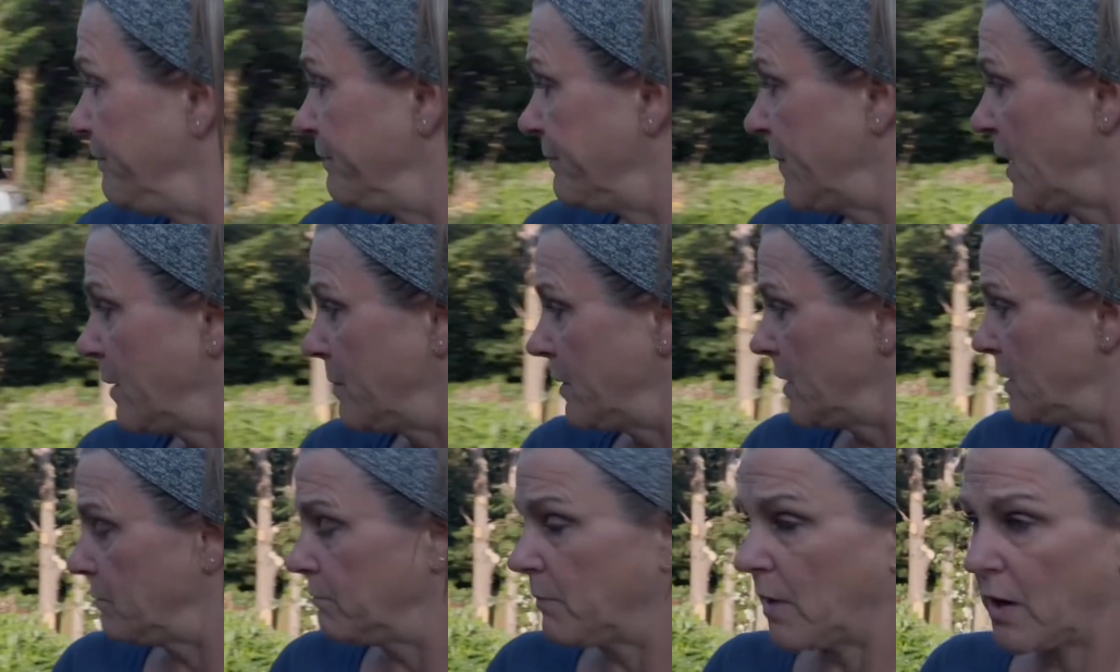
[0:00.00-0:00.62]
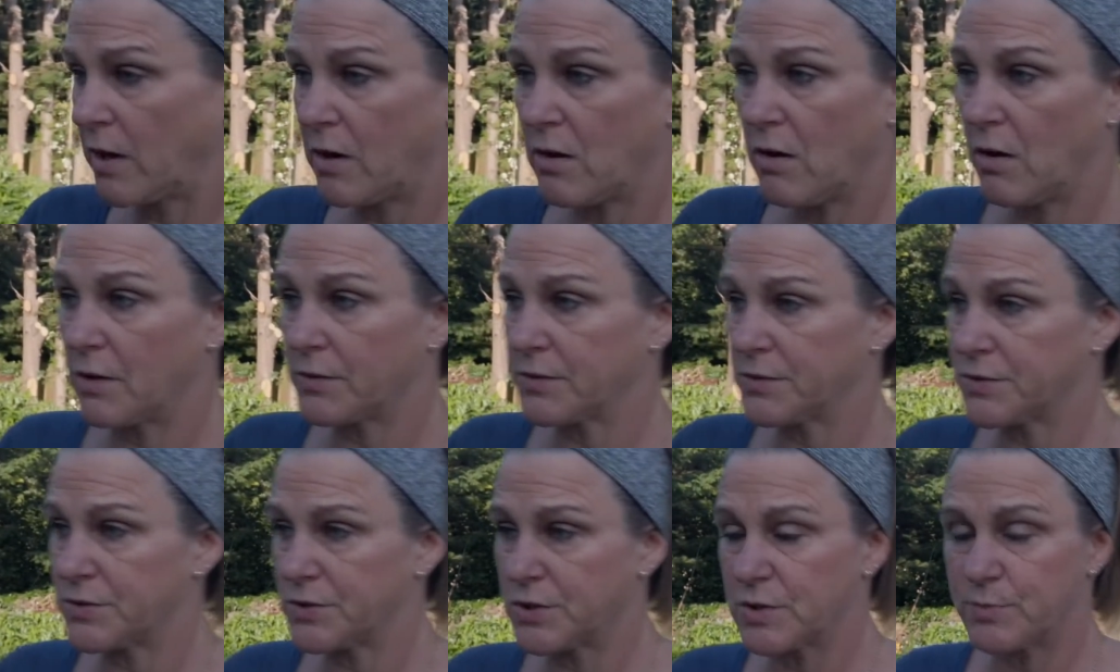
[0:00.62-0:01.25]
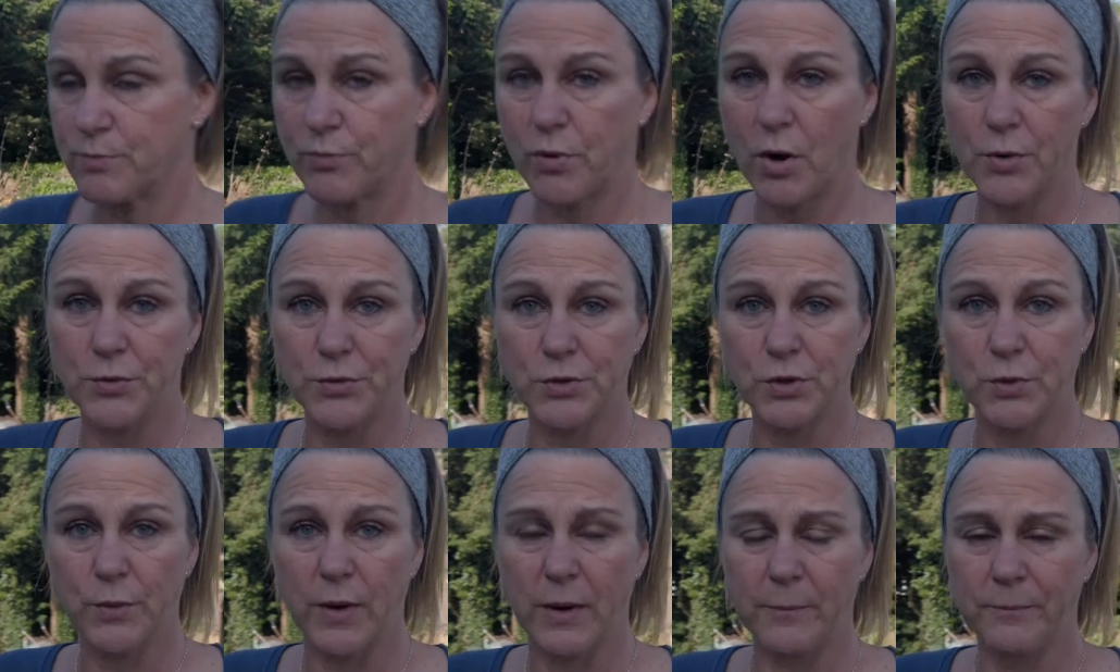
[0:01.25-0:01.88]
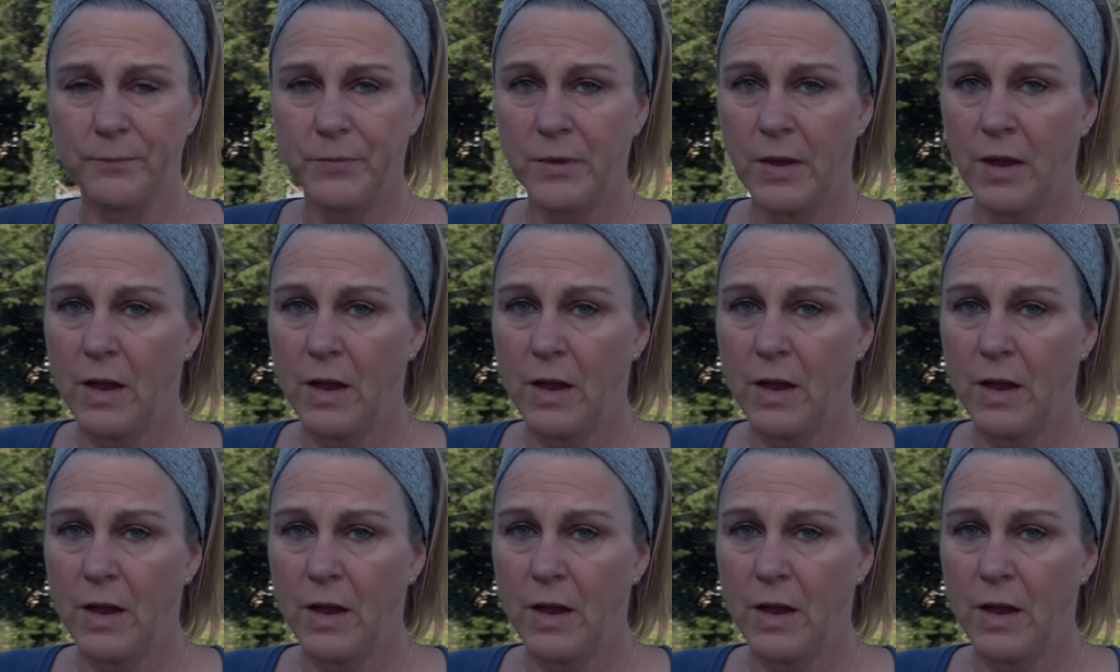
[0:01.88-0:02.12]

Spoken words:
maybe my garden's just prone to it.